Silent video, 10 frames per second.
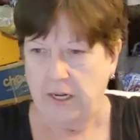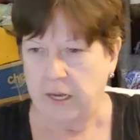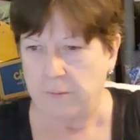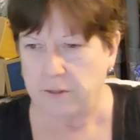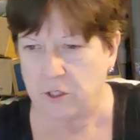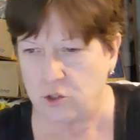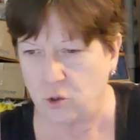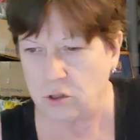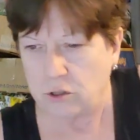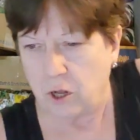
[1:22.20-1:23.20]
come the
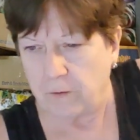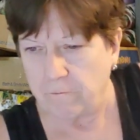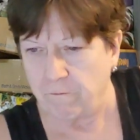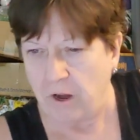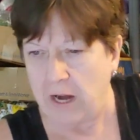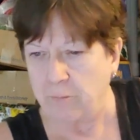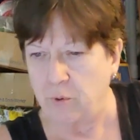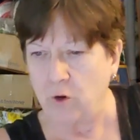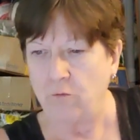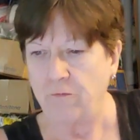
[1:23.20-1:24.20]
store's called
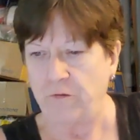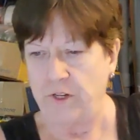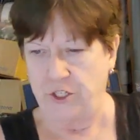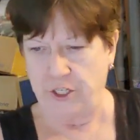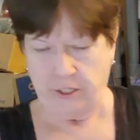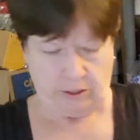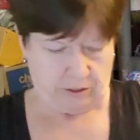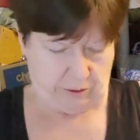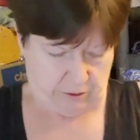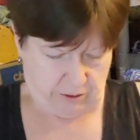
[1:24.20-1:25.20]

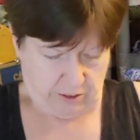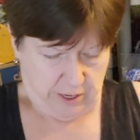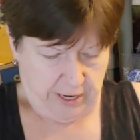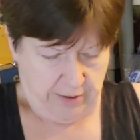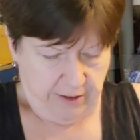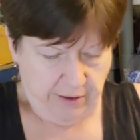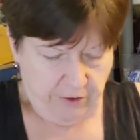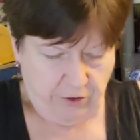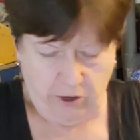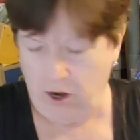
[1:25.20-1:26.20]
Fibrofidgets. They have
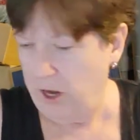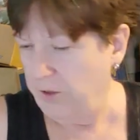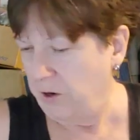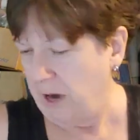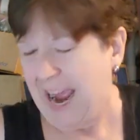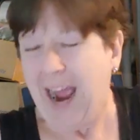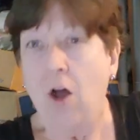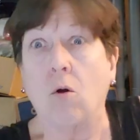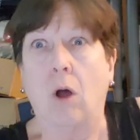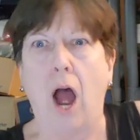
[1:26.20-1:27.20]
other other
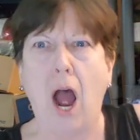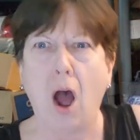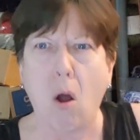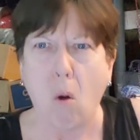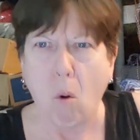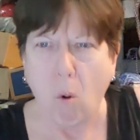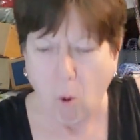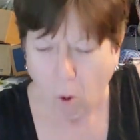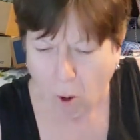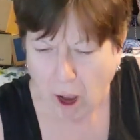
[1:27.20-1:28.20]
ow ow
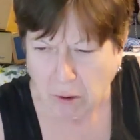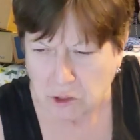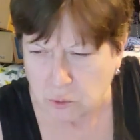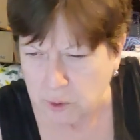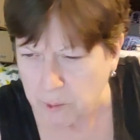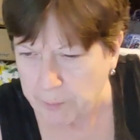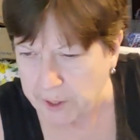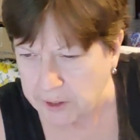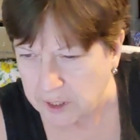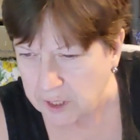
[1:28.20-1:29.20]
$10 a rubber
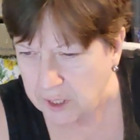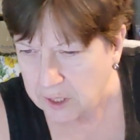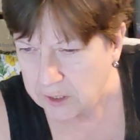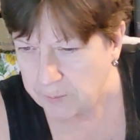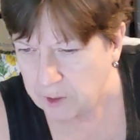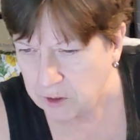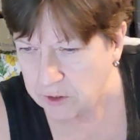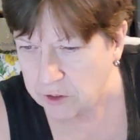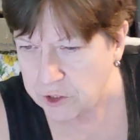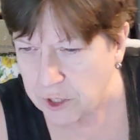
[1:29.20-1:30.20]
band. Let me look
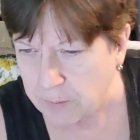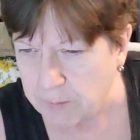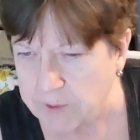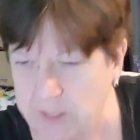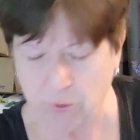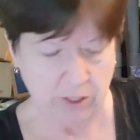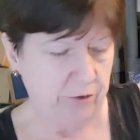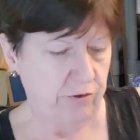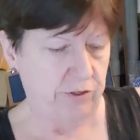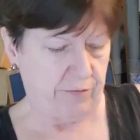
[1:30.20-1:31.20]
at the shop. Let me see what
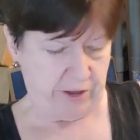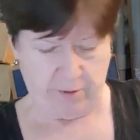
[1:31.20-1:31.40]
other stuff they